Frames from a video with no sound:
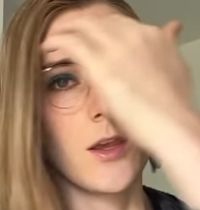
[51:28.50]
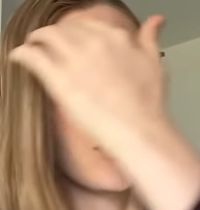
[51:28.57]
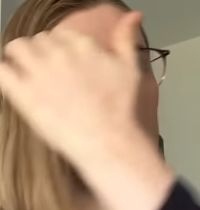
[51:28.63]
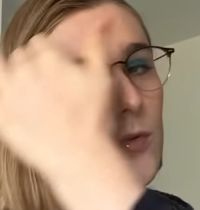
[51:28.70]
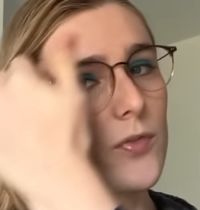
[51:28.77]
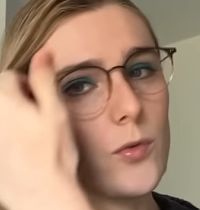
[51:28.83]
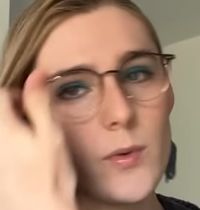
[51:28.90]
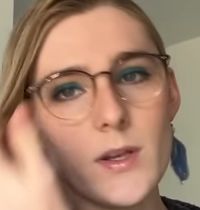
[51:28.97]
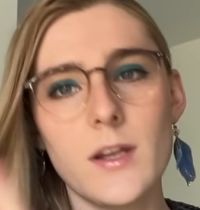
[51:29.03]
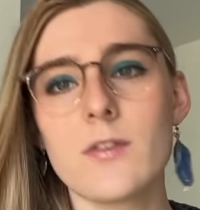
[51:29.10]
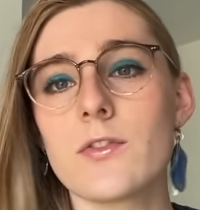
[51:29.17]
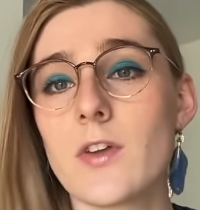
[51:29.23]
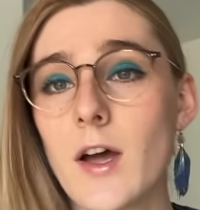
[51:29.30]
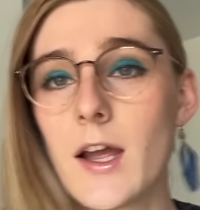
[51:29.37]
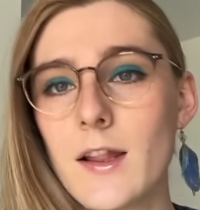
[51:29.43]
Before we
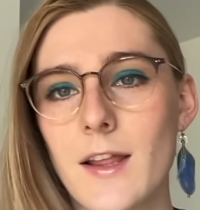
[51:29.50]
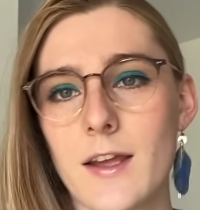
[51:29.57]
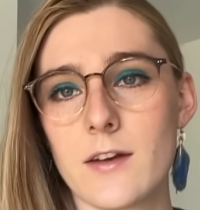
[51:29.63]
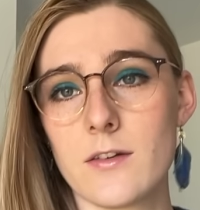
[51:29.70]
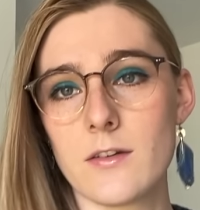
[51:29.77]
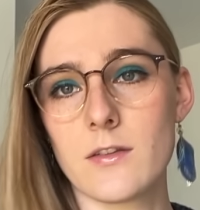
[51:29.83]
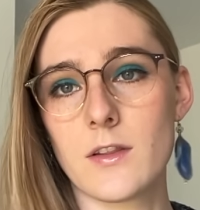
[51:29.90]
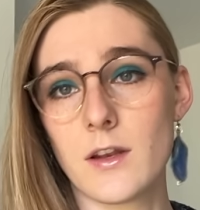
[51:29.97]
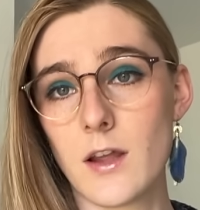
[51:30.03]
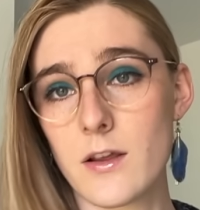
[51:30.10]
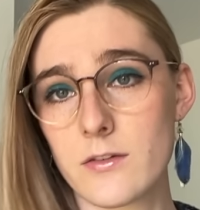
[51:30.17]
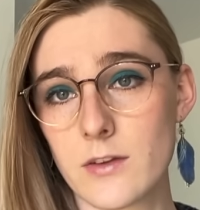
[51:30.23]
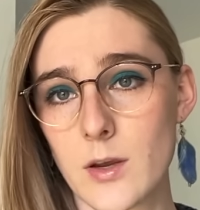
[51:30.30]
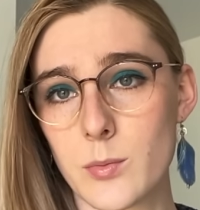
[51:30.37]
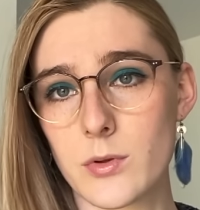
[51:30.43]
left Thailand, the
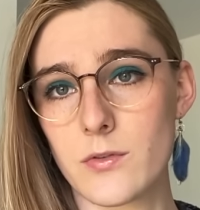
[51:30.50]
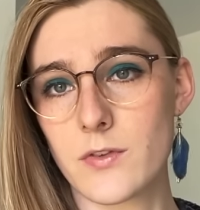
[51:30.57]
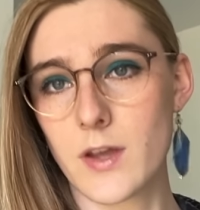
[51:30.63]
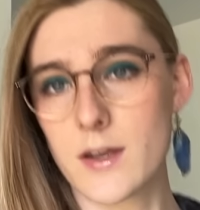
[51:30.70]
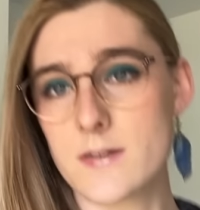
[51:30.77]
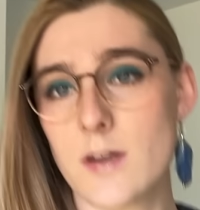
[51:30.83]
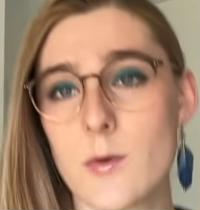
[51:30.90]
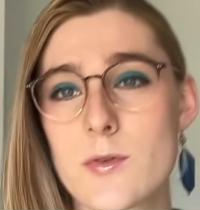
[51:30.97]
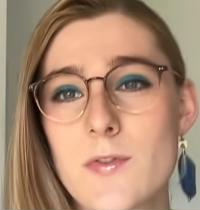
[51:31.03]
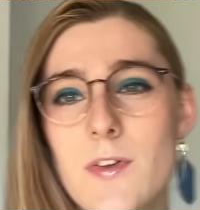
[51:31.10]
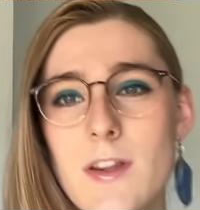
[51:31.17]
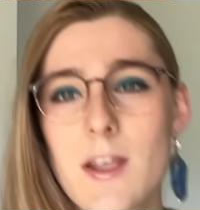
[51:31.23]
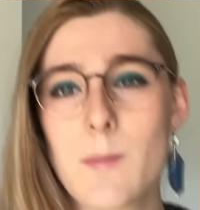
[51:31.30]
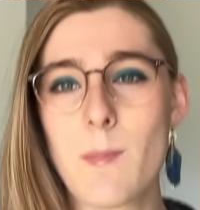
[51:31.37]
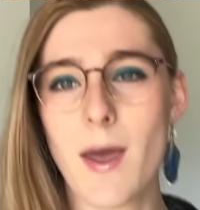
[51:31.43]
last couple of days, I was
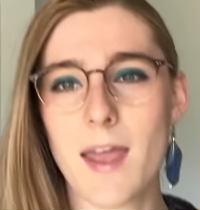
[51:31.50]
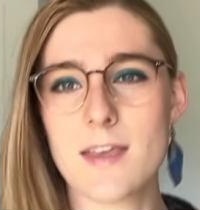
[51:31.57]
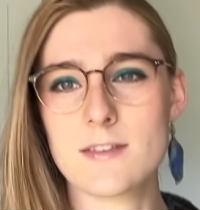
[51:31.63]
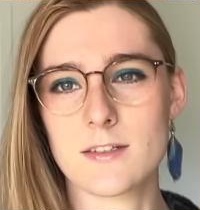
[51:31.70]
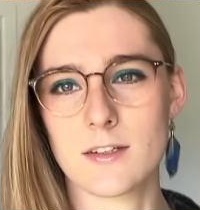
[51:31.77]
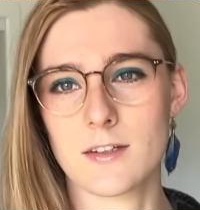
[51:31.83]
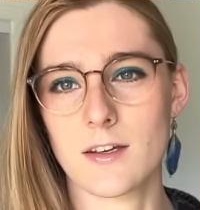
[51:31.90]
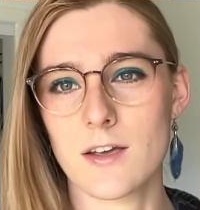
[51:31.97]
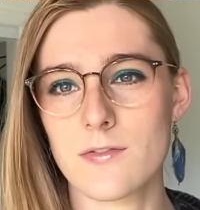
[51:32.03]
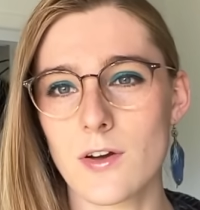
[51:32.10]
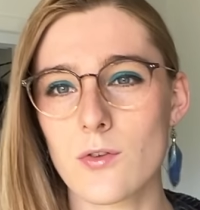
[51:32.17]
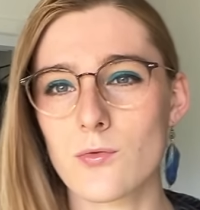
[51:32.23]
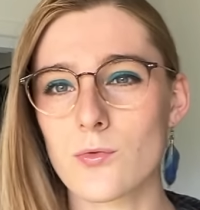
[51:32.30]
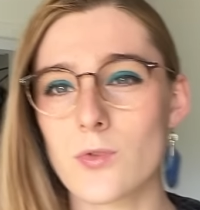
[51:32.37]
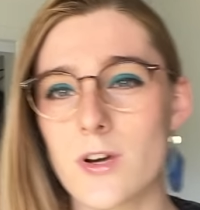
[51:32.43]
feeling amazing. I
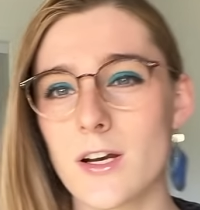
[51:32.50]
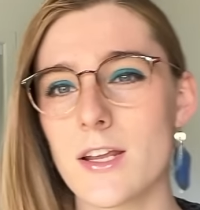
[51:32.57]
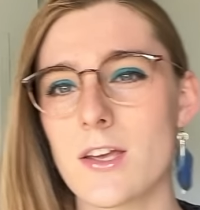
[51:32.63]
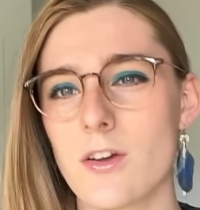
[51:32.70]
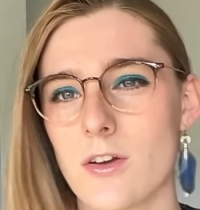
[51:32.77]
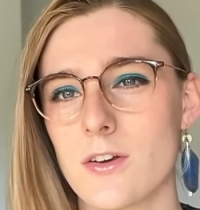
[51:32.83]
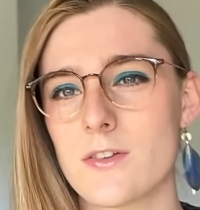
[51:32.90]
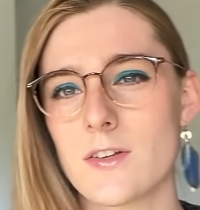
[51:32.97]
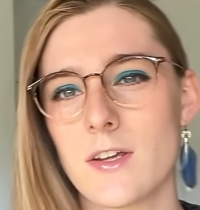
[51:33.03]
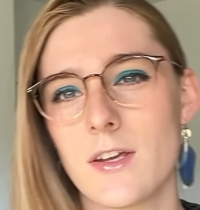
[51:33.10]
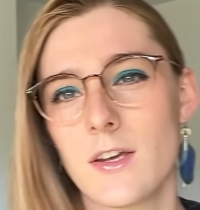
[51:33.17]
felt really good.